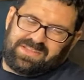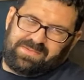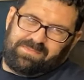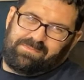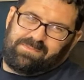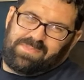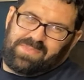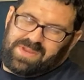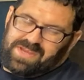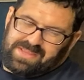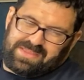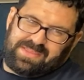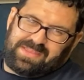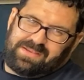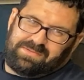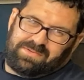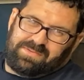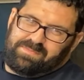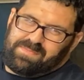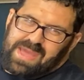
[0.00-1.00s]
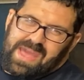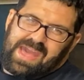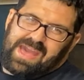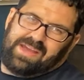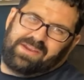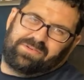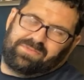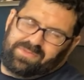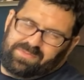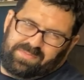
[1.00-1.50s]
the not they were
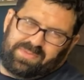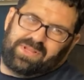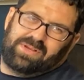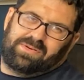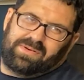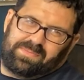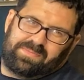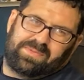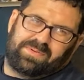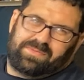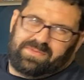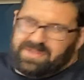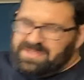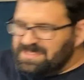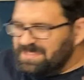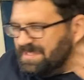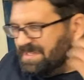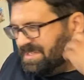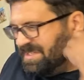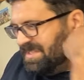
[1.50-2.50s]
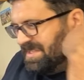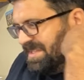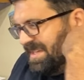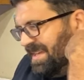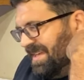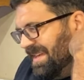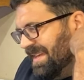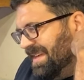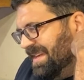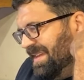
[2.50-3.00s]
bad or would blow up the ones that just,
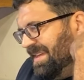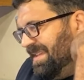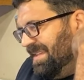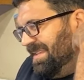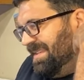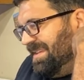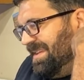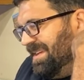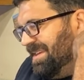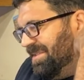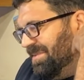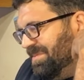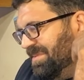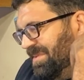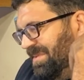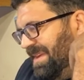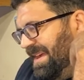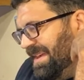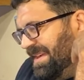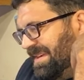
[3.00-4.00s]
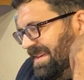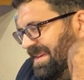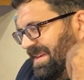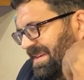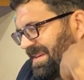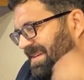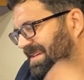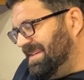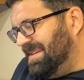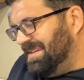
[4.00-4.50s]
you know, were like,
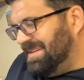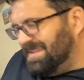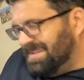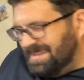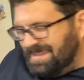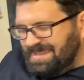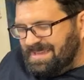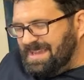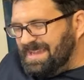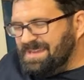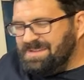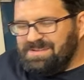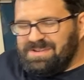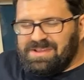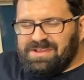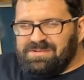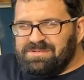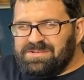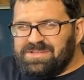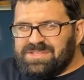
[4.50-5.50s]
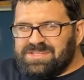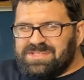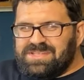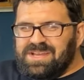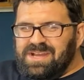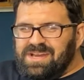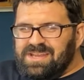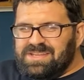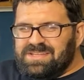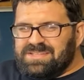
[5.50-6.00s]
I don't know, just
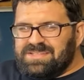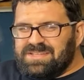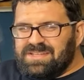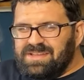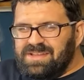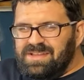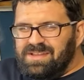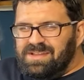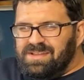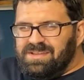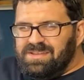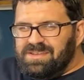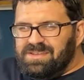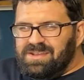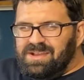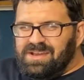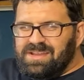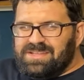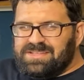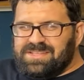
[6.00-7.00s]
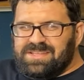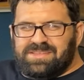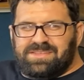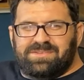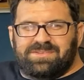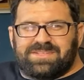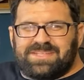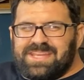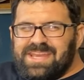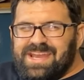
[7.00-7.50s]
not as not as
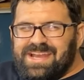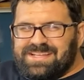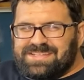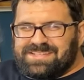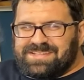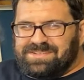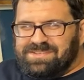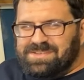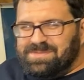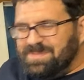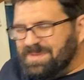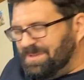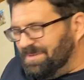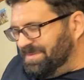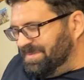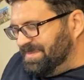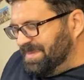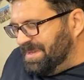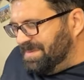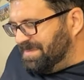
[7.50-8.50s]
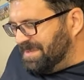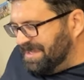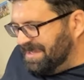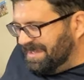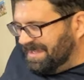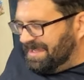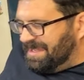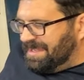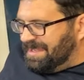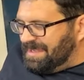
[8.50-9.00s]
enthusiastically built maybe.
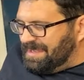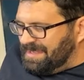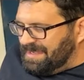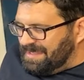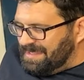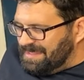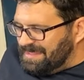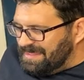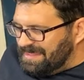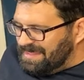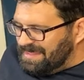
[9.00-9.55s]
Uh,